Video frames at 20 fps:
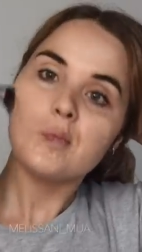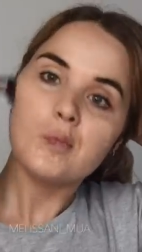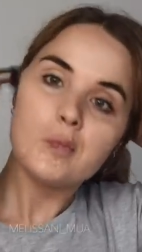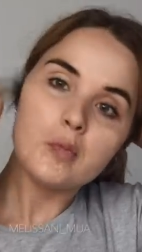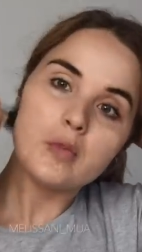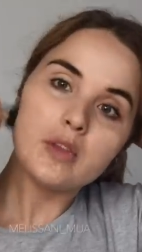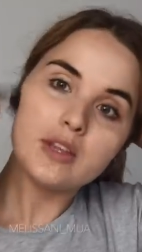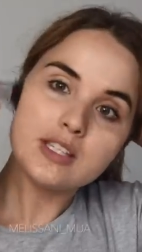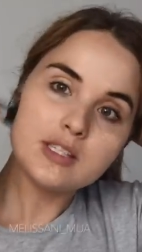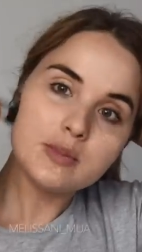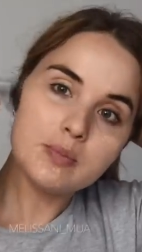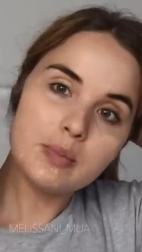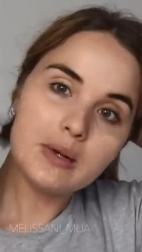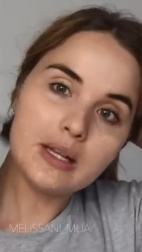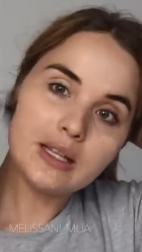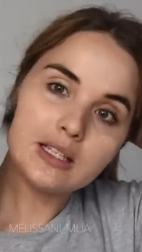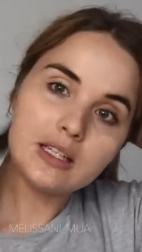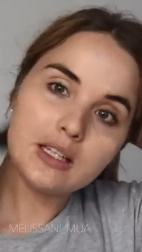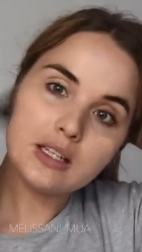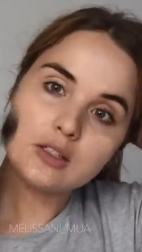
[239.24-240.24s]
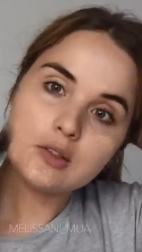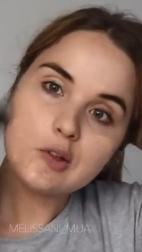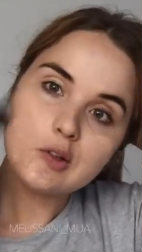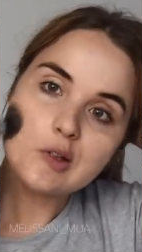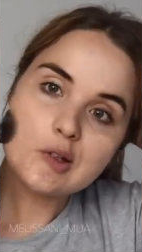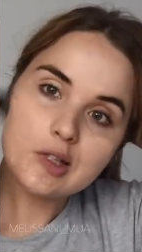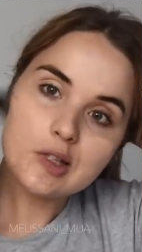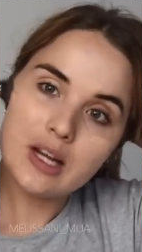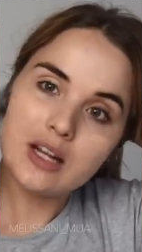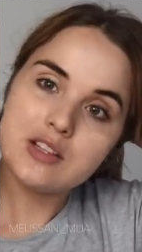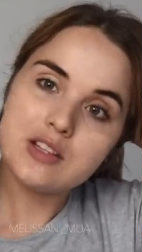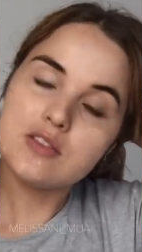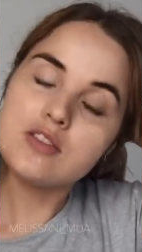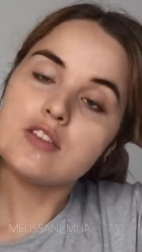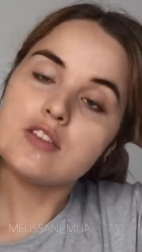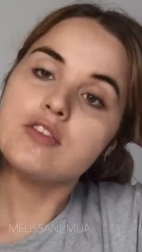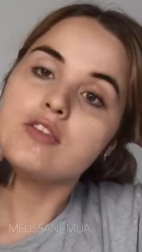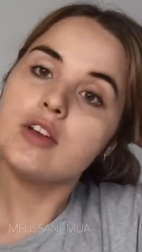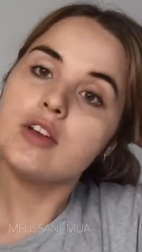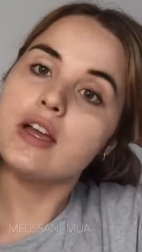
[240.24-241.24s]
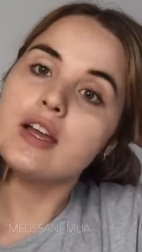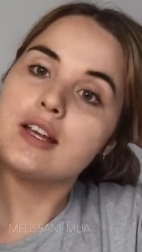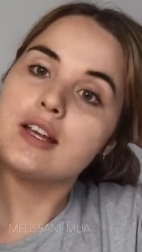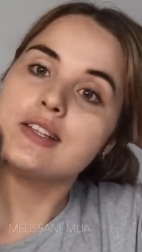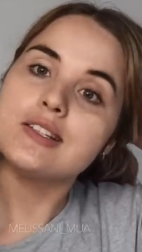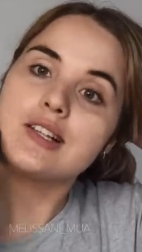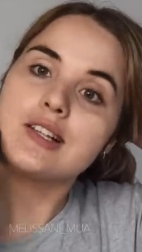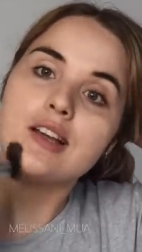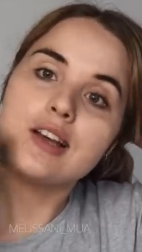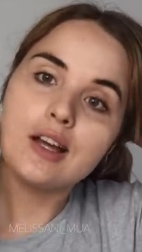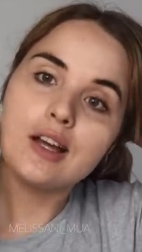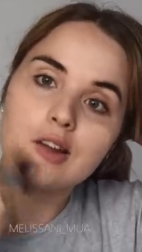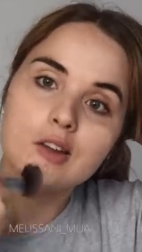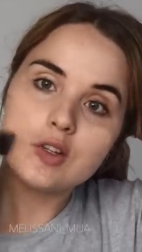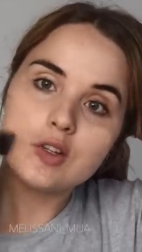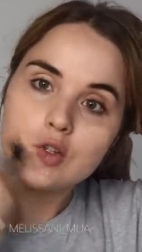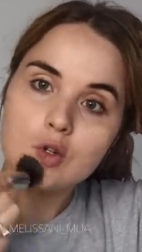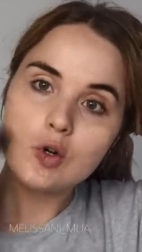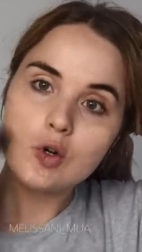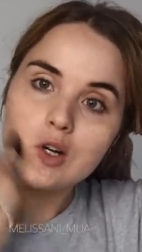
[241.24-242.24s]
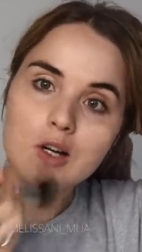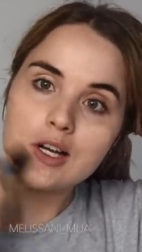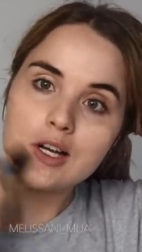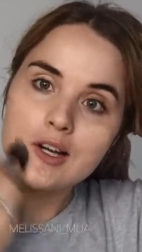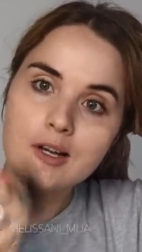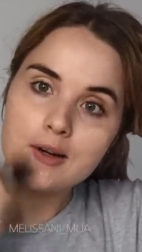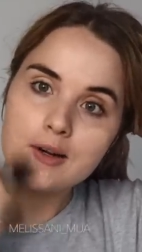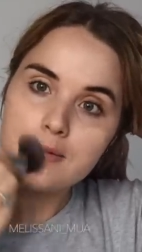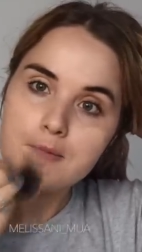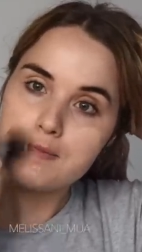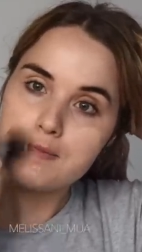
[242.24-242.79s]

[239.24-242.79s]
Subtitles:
And just blend it into the sides of the face and the jawline.